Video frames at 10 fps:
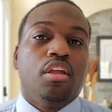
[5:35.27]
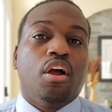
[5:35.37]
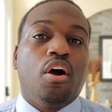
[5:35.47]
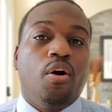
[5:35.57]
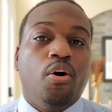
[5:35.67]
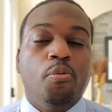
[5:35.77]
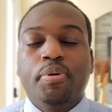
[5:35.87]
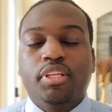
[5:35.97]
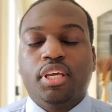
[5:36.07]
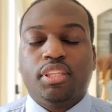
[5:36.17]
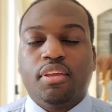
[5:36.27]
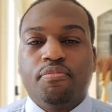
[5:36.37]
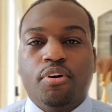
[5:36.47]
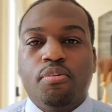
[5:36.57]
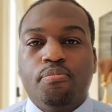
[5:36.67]
hoping that they
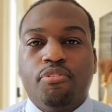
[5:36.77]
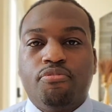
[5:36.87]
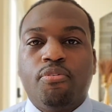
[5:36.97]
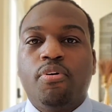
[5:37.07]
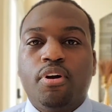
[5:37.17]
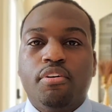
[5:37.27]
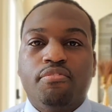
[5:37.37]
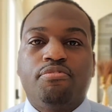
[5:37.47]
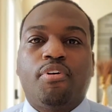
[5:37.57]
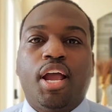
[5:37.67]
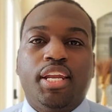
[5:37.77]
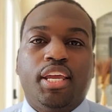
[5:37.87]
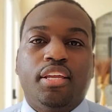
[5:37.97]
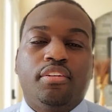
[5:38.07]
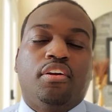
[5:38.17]
vote before
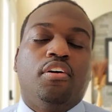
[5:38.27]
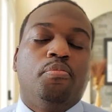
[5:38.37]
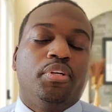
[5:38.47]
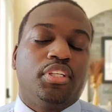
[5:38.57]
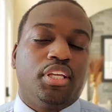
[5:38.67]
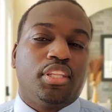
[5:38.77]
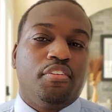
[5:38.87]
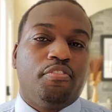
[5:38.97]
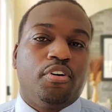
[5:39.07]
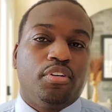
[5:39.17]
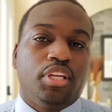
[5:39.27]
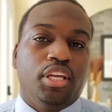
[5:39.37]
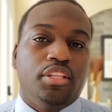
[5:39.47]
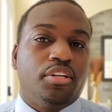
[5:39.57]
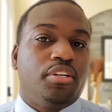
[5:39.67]
Friday, hoping that they vote
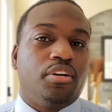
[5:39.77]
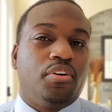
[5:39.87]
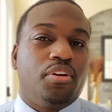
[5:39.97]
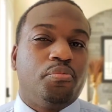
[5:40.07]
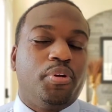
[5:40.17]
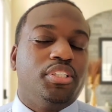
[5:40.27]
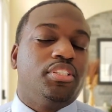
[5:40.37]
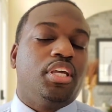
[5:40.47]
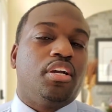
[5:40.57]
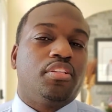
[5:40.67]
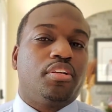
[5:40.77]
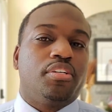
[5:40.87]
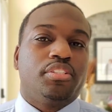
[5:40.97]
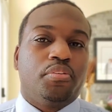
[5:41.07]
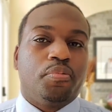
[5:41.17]
either on Wednesday or
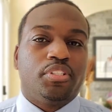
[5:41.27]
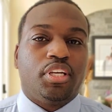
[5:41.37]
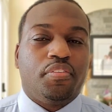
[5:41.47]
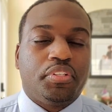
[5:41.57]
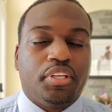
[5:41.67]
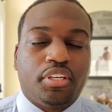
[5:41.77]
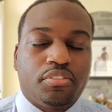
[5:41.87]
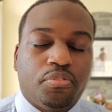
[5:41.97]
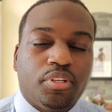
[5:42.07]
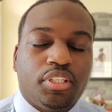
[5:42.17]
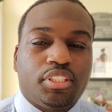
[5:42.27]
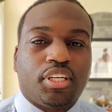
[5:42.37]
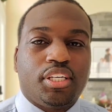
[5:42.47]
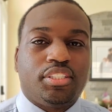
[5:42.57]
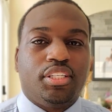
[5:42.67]
Thursday once everything is fully
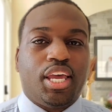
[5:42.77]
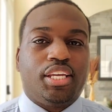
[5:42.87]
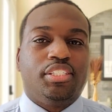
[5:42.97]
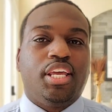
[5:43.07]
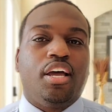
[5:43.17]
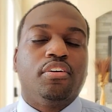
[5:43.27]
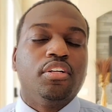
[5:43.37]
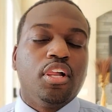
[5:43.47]
discussed and hashed out.